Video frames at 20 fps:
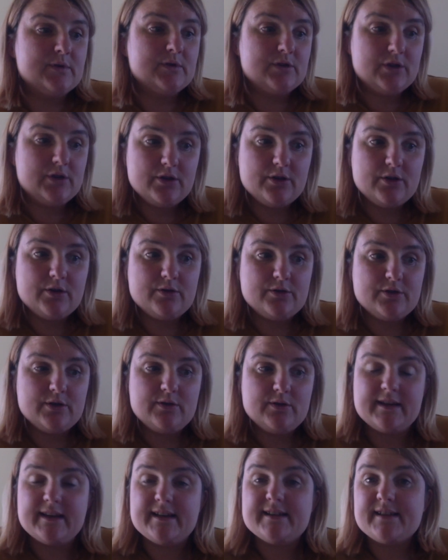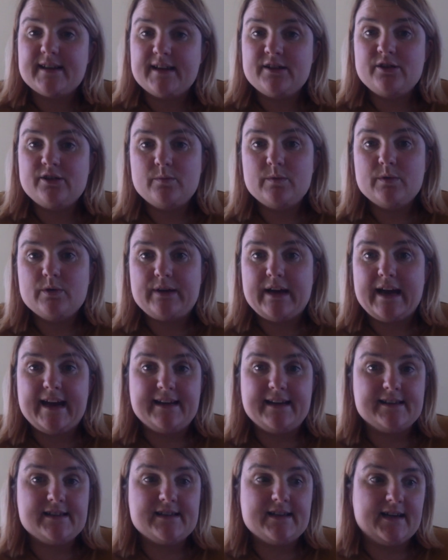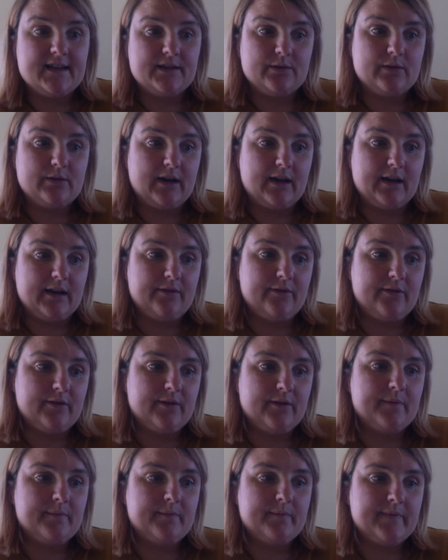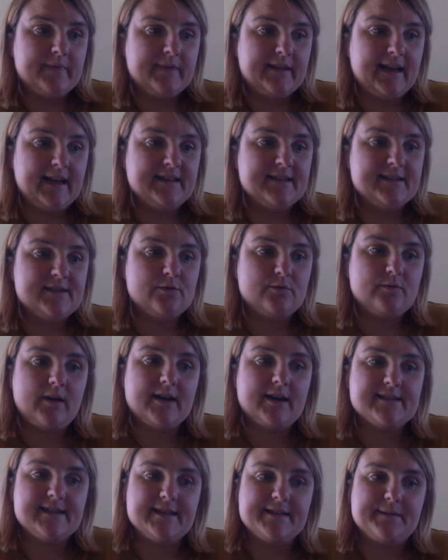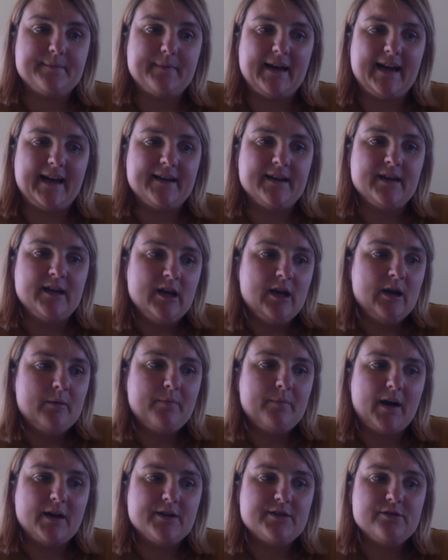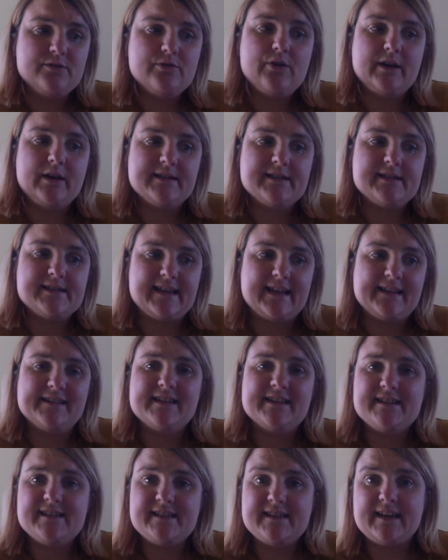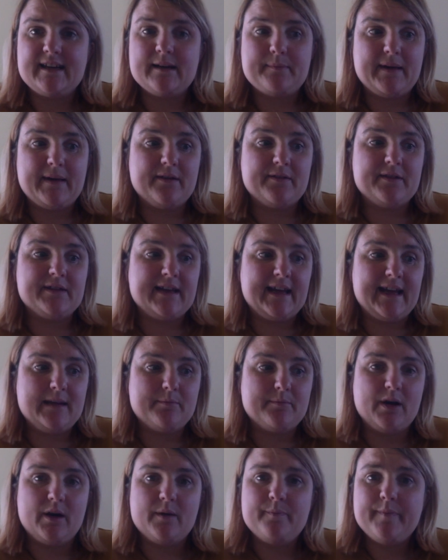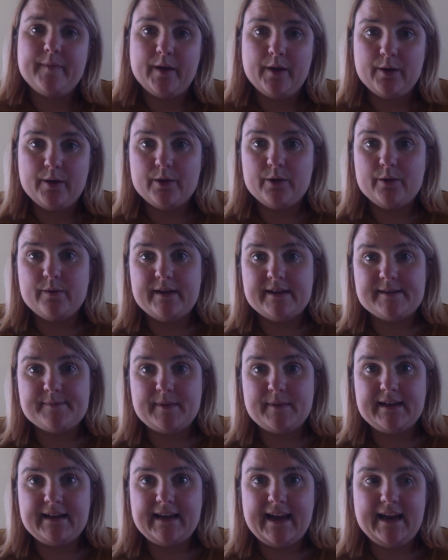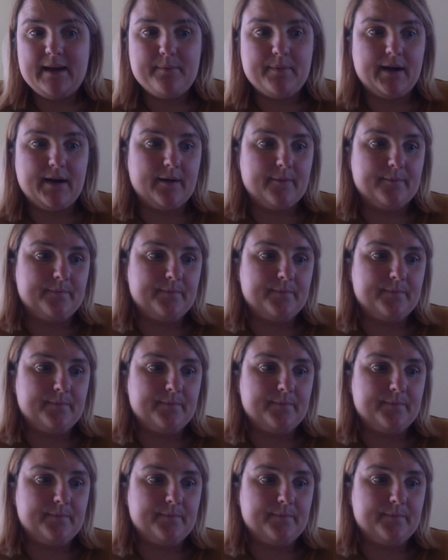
"Do you do this and you will gain eternal life." "That is all right," said the man, "but I do not understand this thing about the neighbour. Who is my neighbour?"